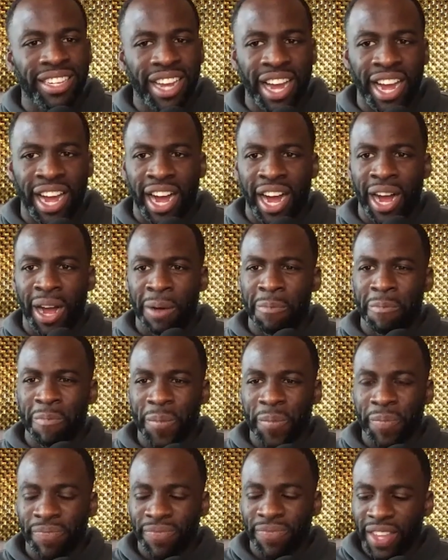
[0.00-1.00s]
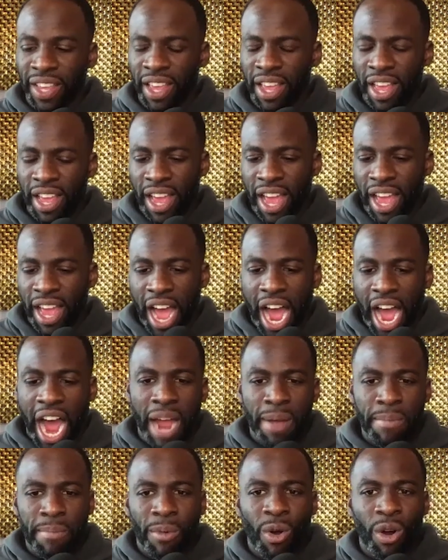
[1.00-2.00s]
I
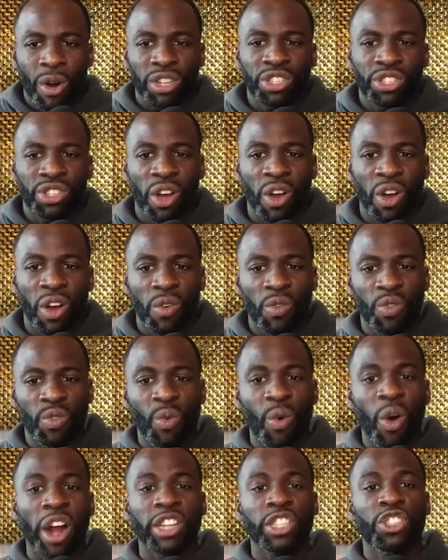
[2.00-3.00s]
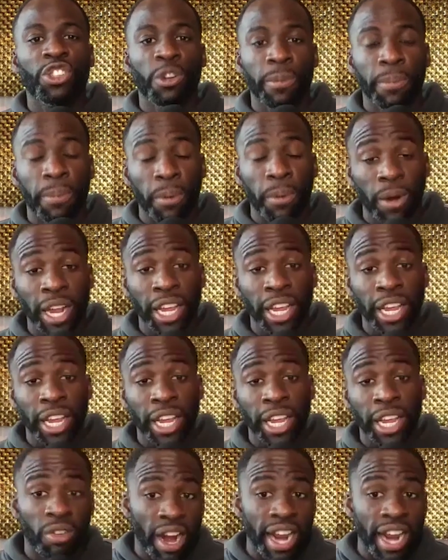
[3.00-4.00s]
more so want to bring
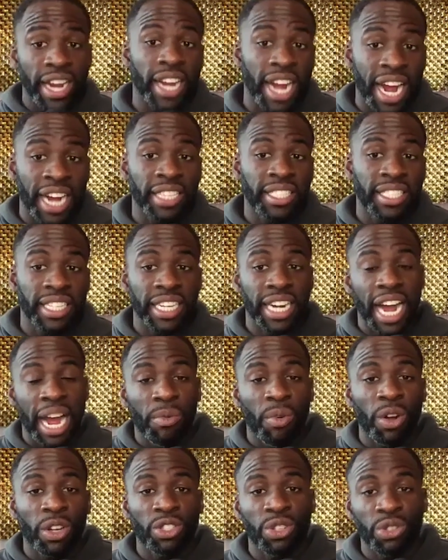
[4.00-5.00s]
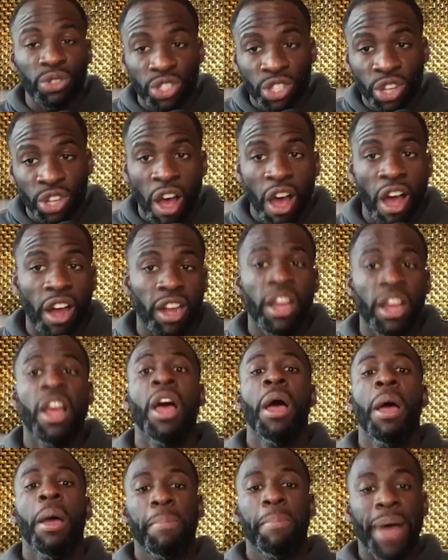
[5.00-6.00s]
you great content. I want to talk
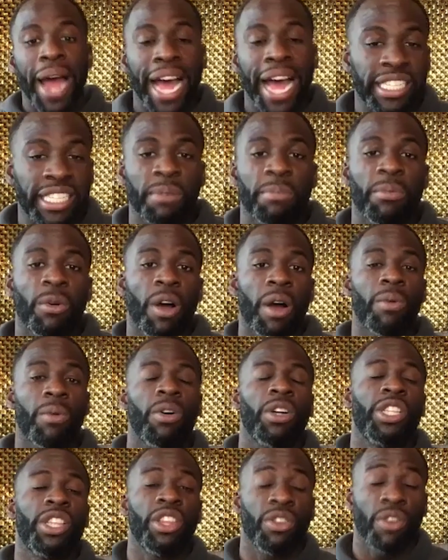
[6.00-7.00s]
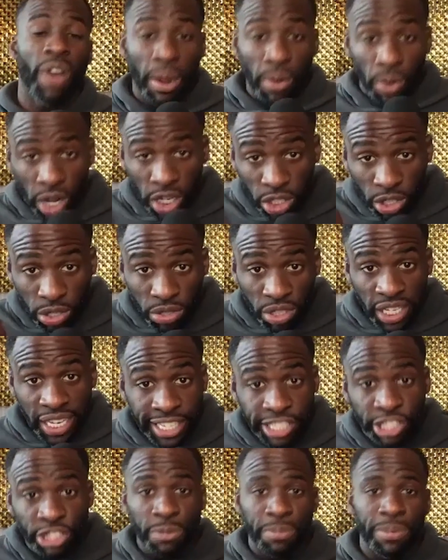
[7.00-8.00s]
basketball with you. I want to
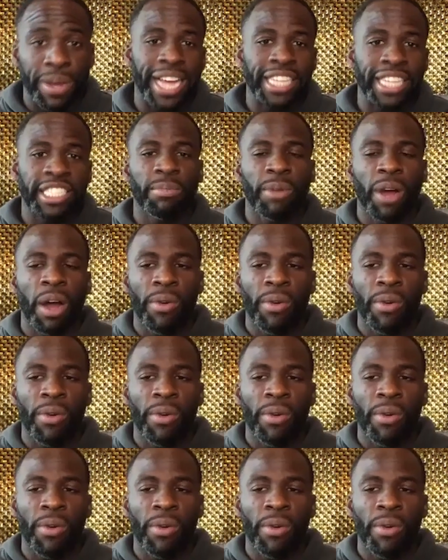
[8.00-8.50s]
teach you basketball.